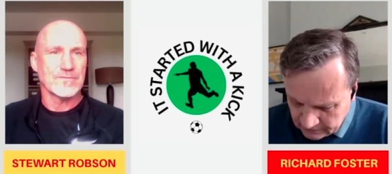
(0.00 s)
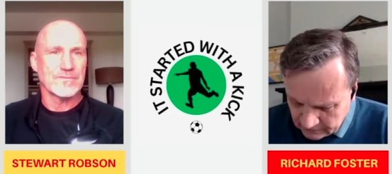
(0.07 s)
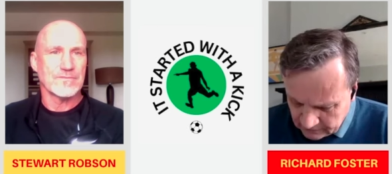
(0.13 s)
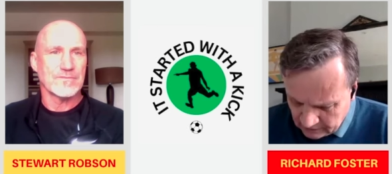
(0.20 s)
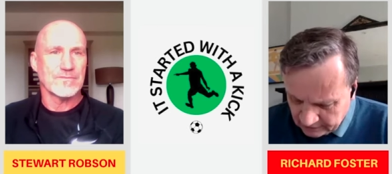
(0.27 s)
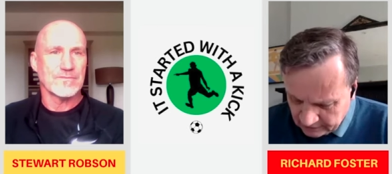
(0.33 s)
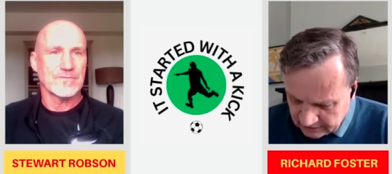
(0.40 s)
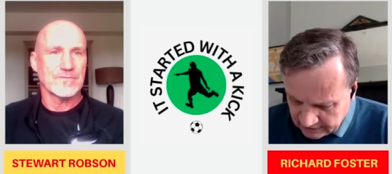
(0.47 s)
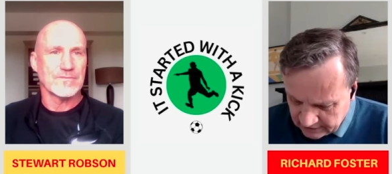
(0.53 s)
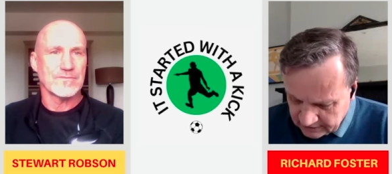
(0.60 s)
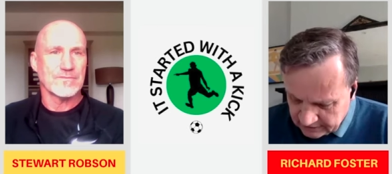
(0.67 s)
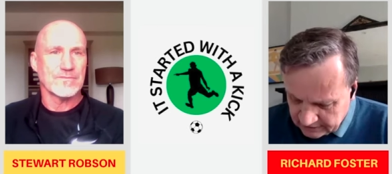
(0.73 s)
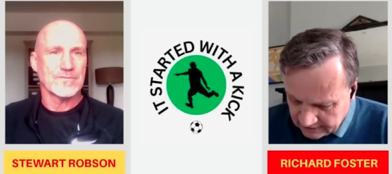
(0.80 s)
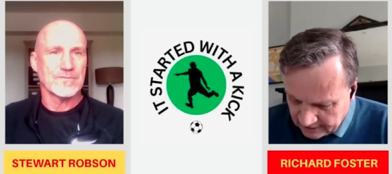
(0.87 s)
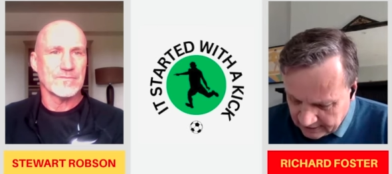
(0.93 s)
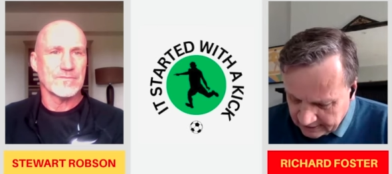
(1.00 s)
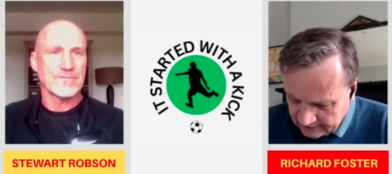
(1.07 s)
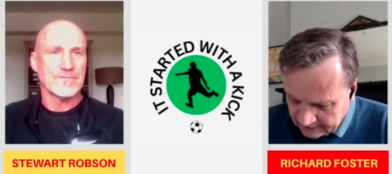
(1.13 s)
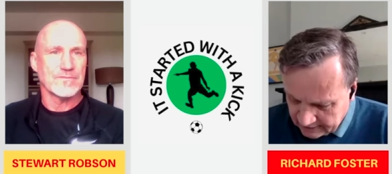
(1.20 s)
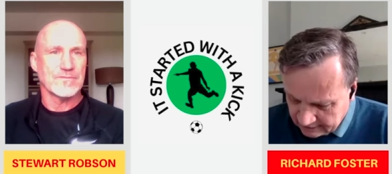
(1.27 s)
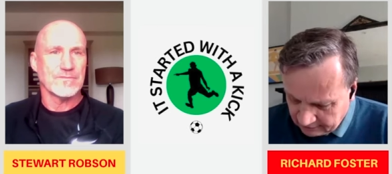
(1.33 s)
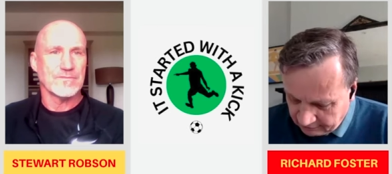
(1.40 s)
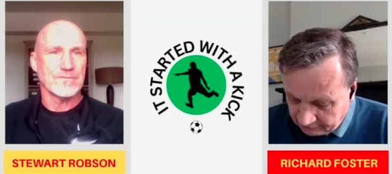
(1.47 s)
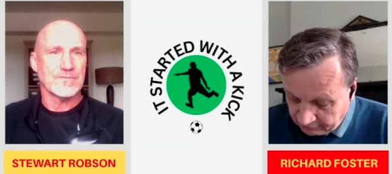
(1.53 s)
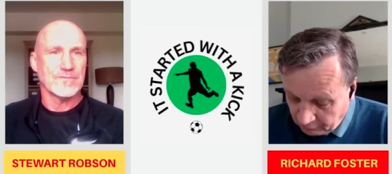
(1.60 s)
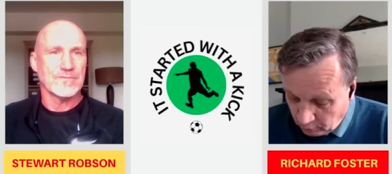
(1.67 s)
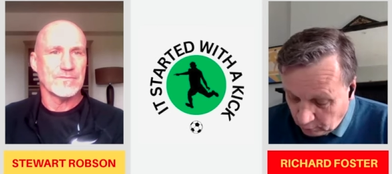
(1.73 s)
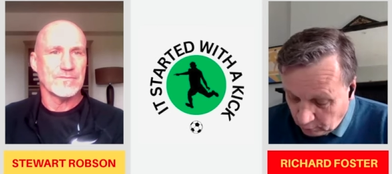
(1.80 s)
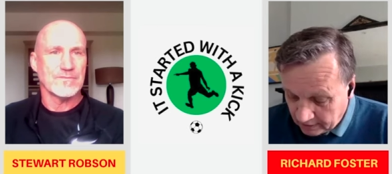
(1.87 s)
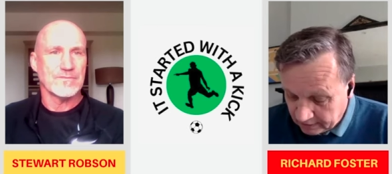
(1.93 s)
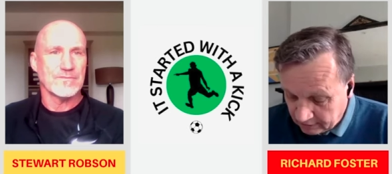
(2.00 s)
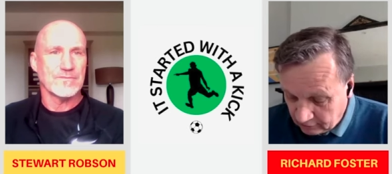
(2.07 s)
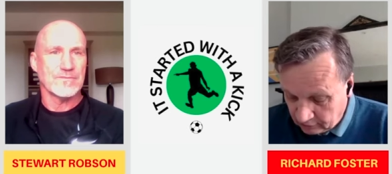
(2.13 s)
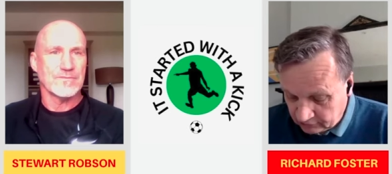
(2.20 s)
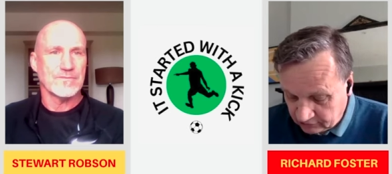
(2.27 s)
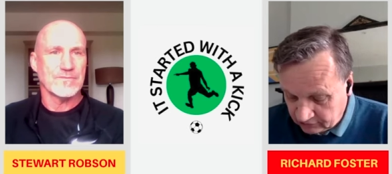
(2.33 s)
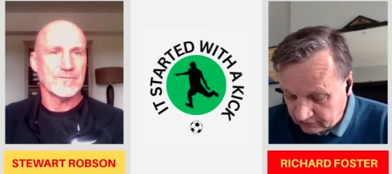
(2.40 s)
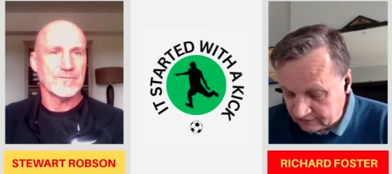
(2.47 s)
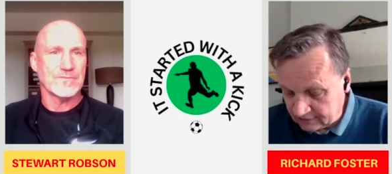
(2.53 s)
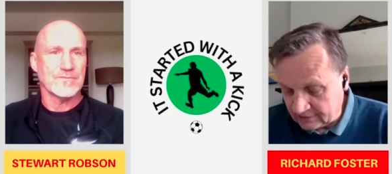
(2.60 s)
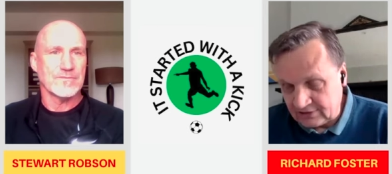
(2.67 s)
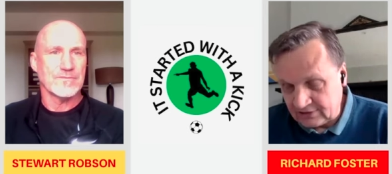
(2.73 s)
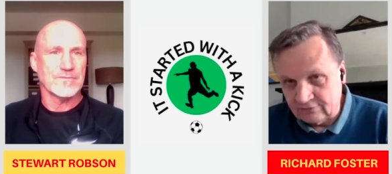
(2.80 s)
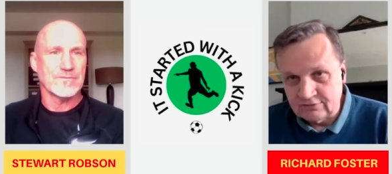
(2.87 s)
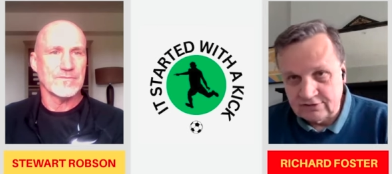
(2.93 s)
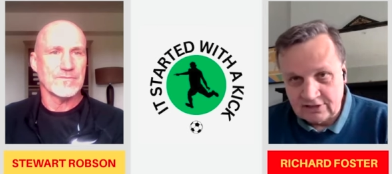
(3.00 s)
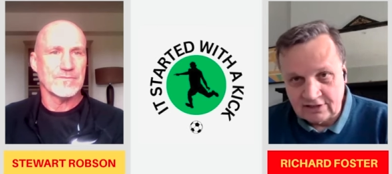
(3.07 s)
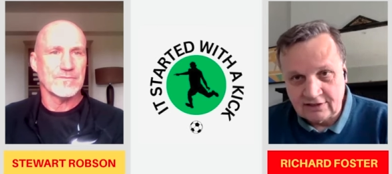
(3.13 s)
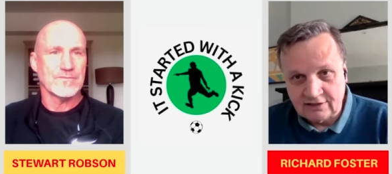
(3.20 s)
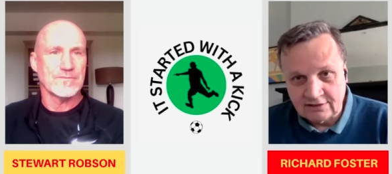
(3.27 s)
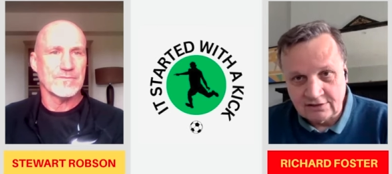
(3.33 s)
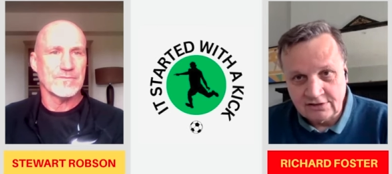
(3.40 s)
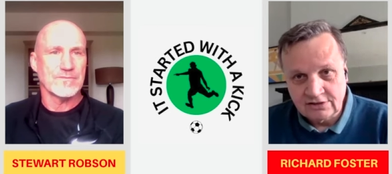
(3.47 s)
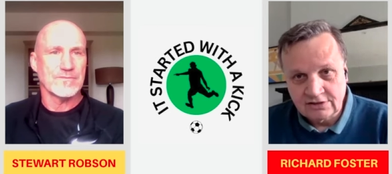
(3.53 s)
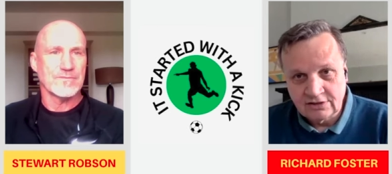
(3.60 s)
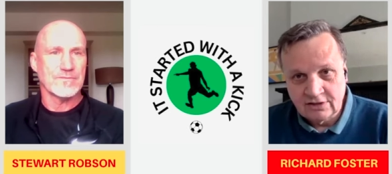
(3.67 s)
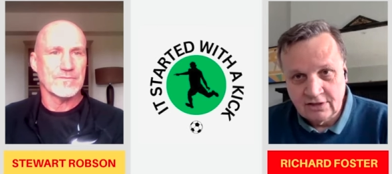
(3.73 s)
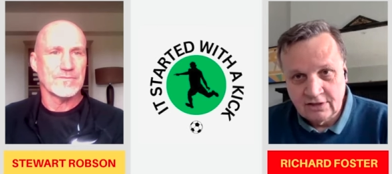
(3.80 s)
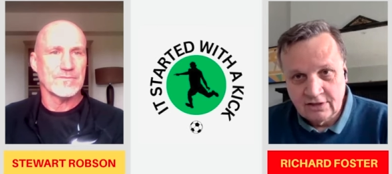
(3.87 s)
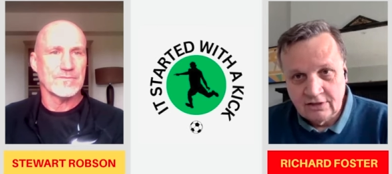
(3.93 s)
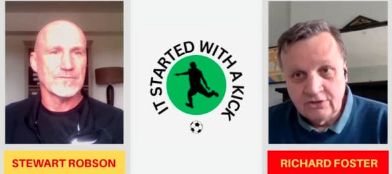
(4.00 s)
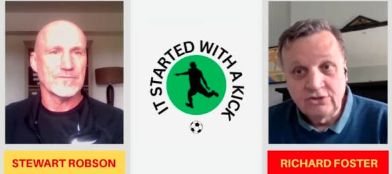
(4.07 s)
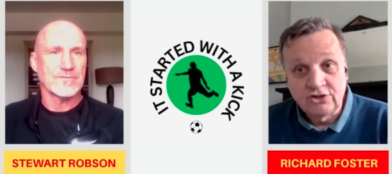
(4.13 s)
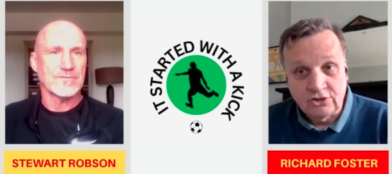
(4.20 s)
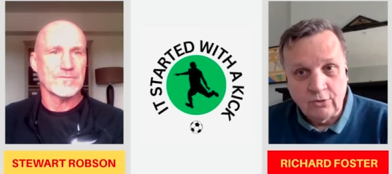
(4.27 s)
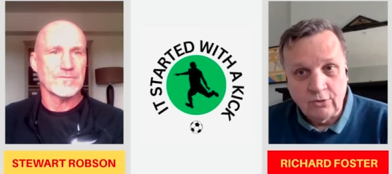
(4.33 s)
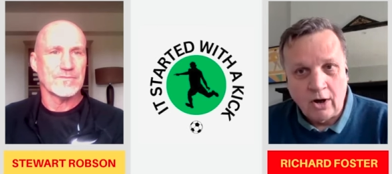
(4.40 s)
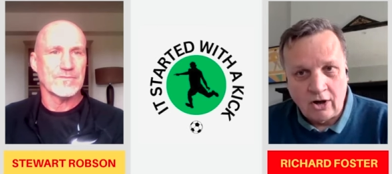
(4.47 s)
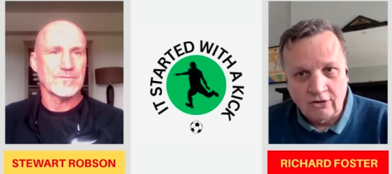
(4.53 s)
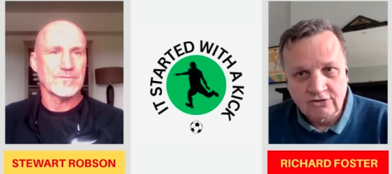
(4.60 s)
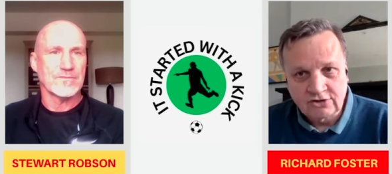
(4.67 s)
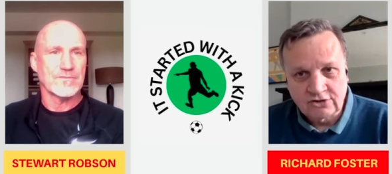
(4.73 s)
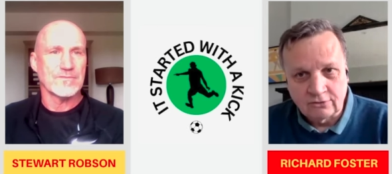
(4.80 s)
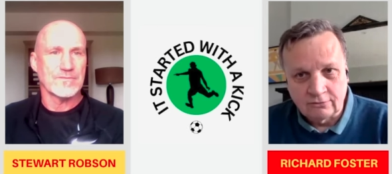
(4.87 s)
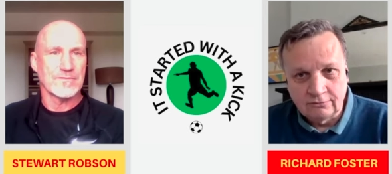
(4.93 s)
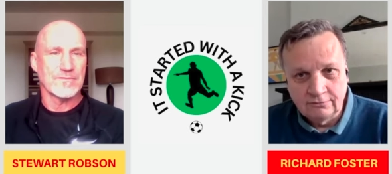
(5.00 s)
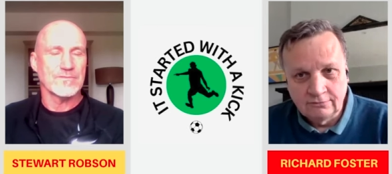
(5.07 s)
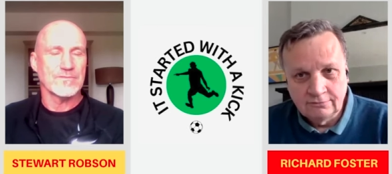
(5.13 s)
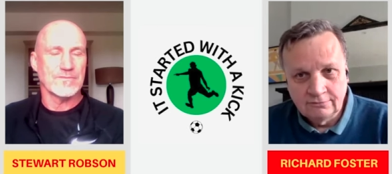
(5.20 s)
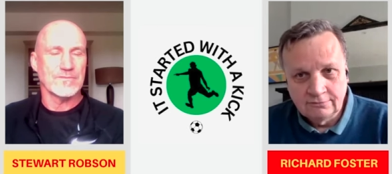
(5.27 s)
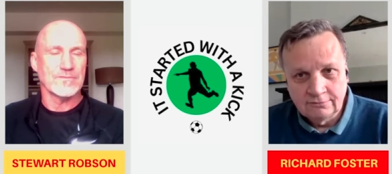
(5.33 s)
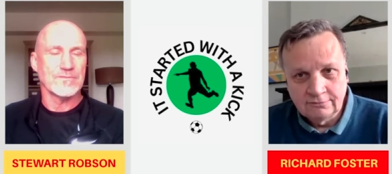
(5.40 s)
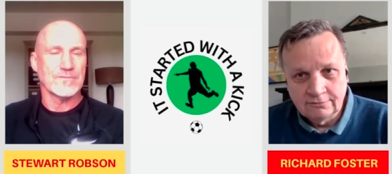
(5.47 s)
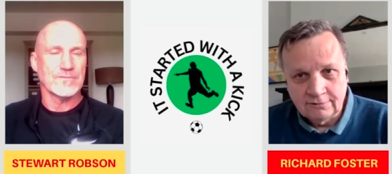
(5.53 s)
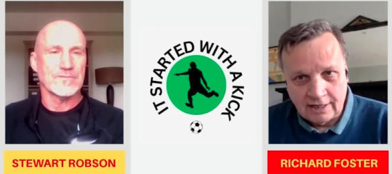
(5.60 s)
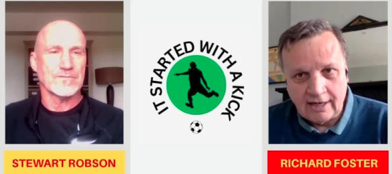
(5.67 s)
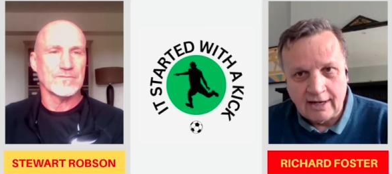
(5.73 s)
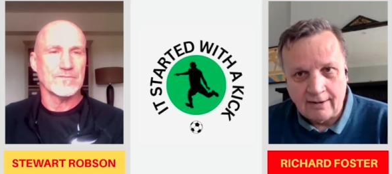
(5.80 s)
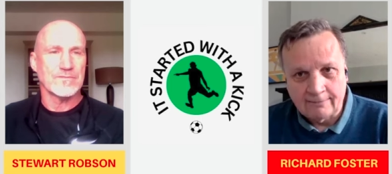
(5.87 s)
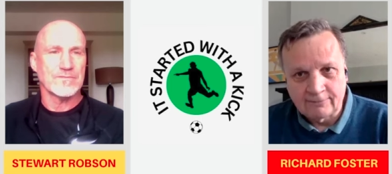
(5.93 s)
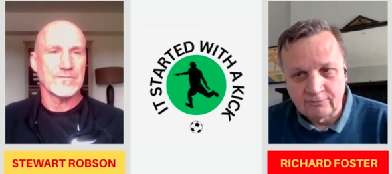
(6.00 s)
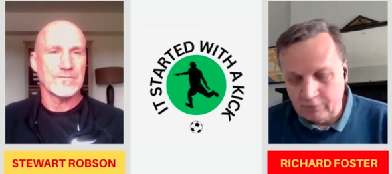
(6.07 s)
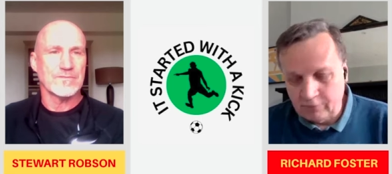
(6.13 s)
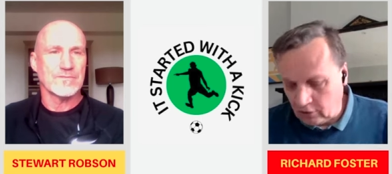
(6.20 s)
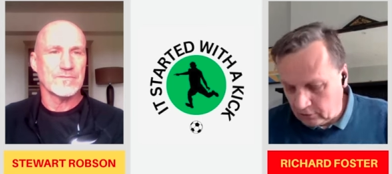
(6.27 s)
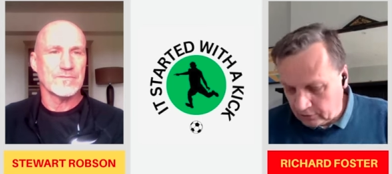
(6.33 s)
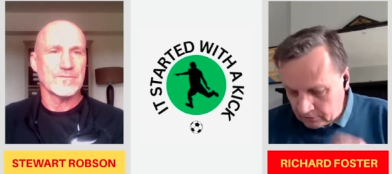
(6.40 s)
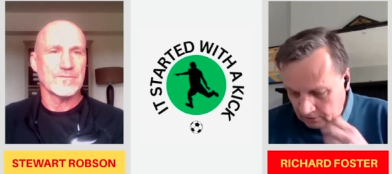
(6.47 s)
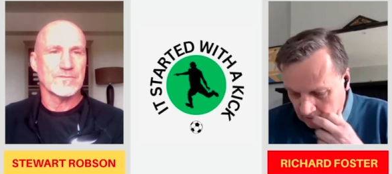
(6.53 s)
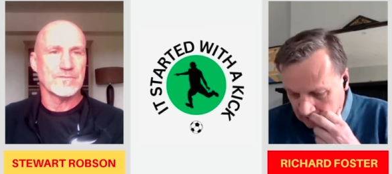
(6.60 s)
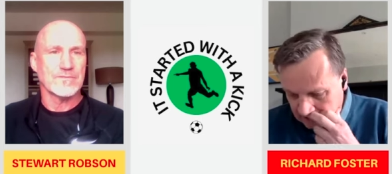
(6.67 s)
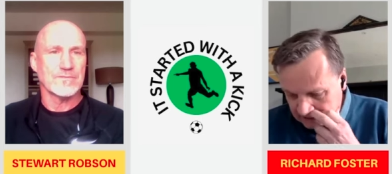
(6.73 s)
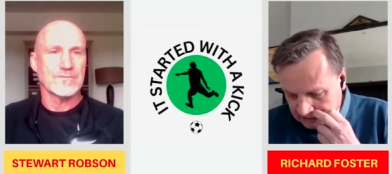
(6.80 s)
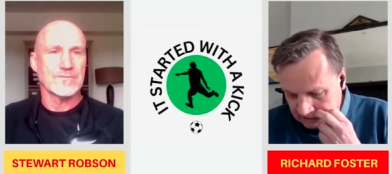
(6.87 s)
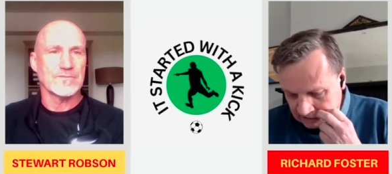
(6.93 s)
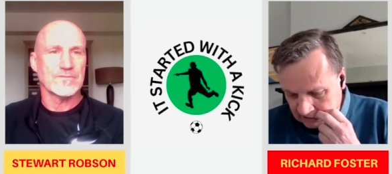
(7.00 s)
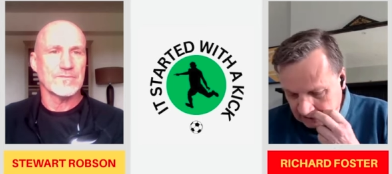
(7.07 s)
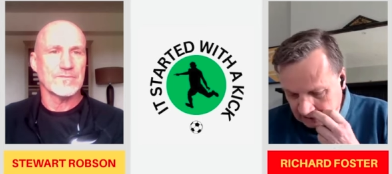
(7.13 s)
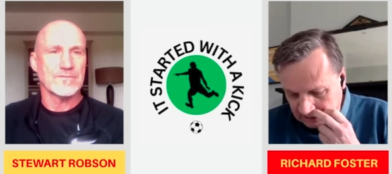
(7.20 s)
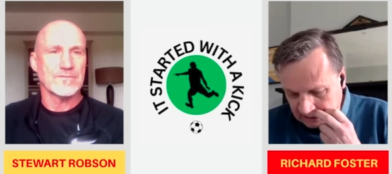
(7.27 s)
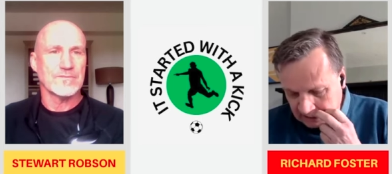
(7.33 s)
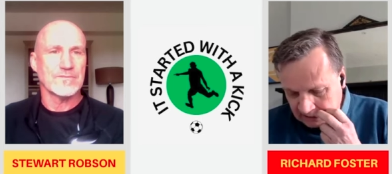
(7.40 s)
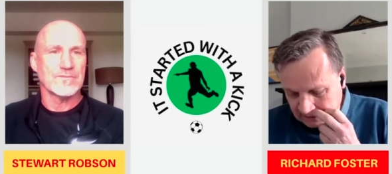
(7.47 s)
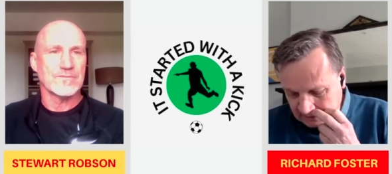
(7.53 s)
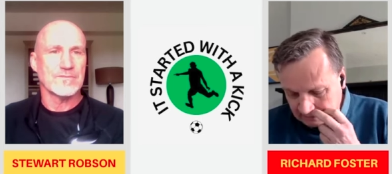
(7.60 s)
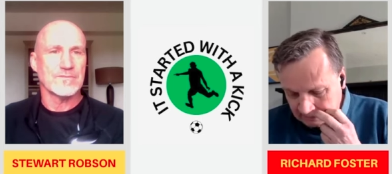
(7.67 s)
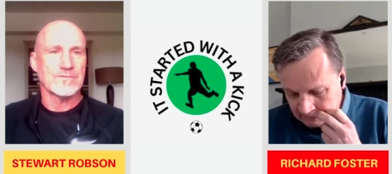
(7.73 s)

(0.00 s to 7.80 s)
Speaker 1: 1988, in a 4 1 loss, and this is ridiculous, to Arsenal at Upton Park, you got injured. And I think